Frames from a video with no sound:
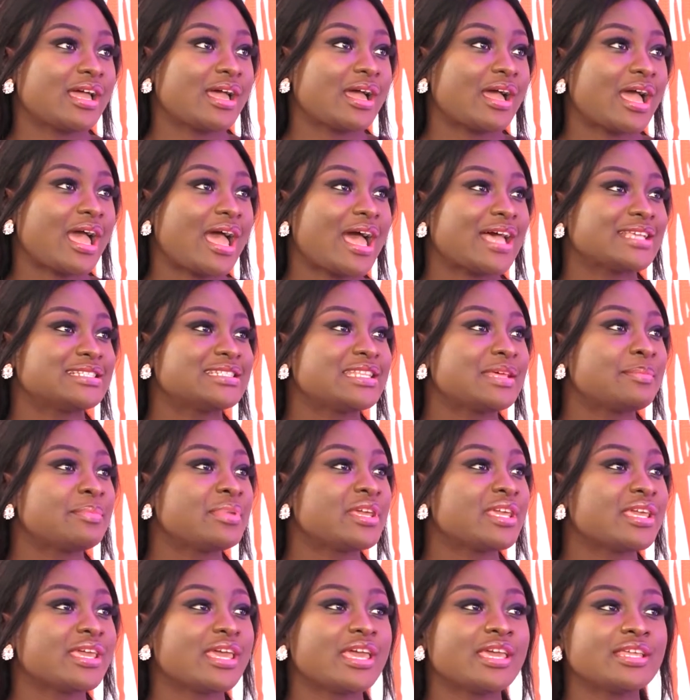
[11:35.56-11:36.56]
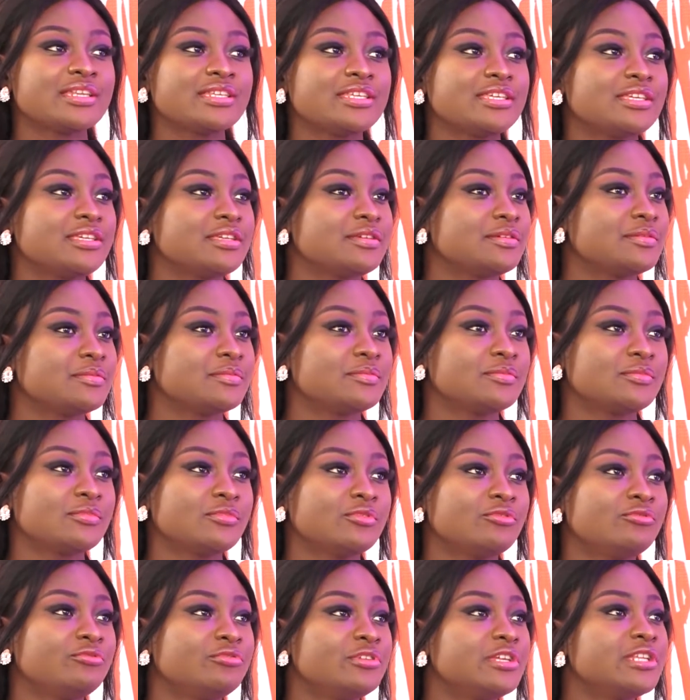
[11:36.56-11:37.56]
has there been any
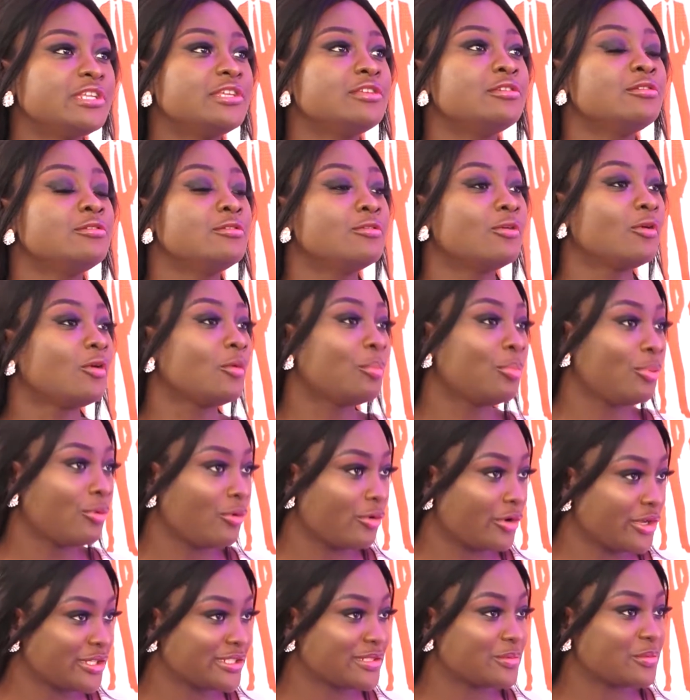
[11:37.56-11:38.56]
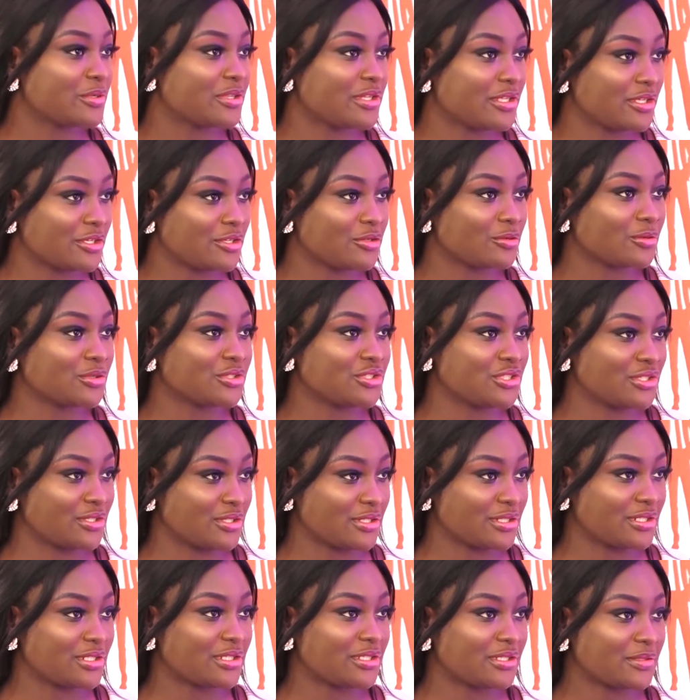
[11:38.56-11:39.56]
really low points within your
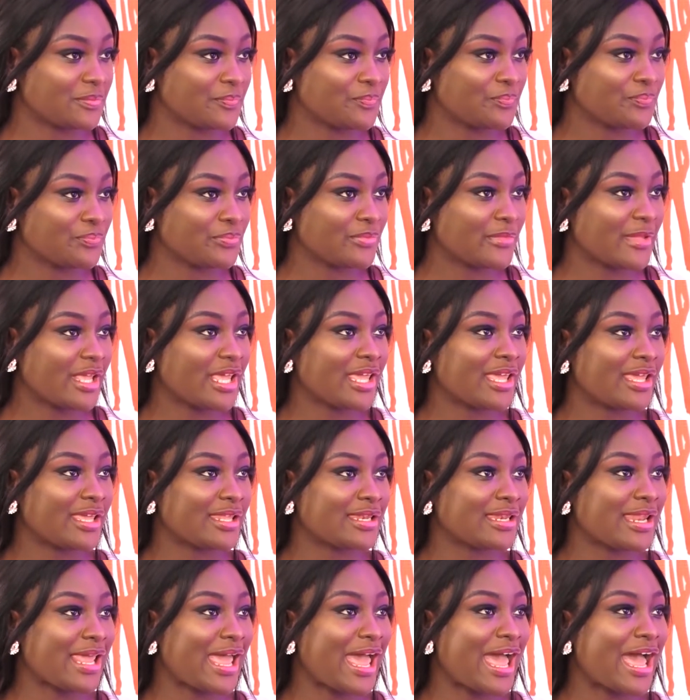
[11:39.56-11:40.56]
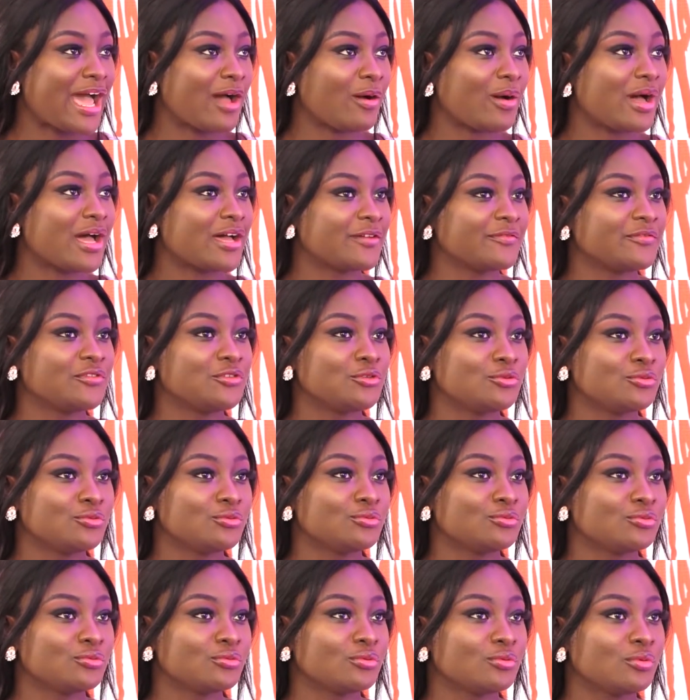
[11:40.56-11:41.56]
journey? And how have
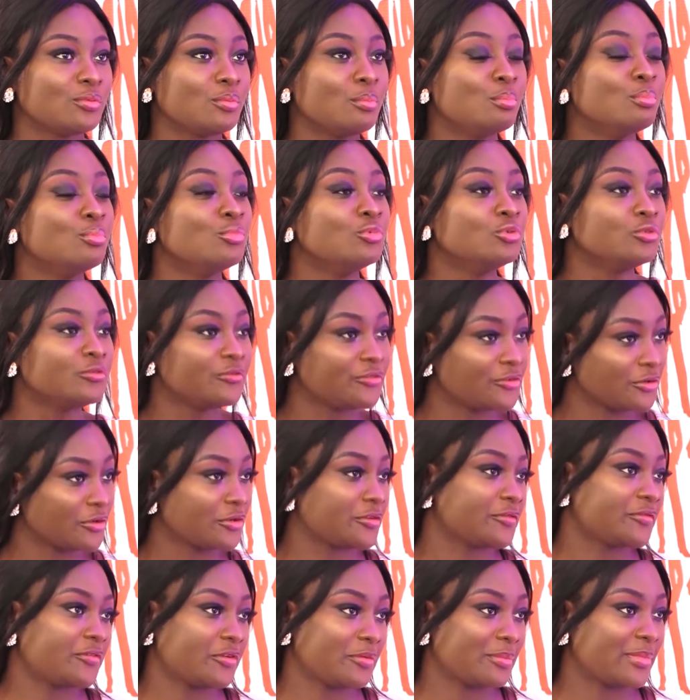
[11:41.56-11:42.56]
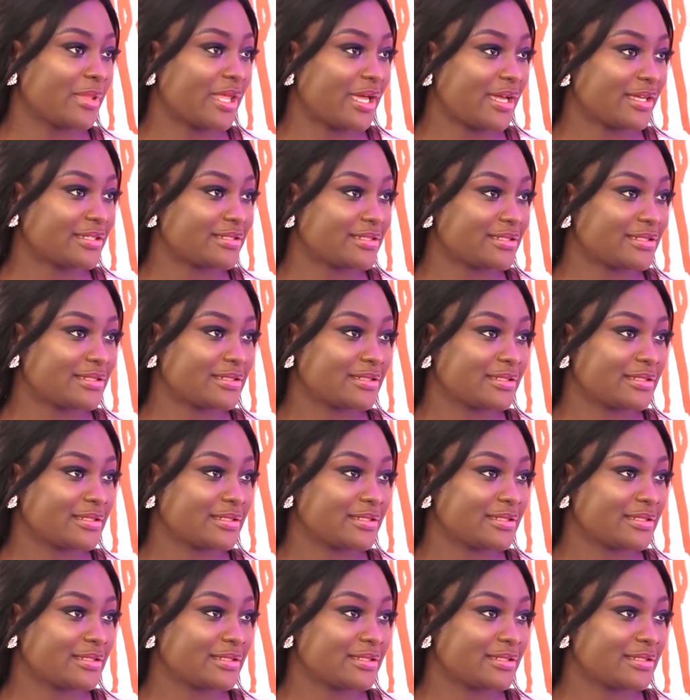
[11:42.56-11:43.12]
you moved on from that?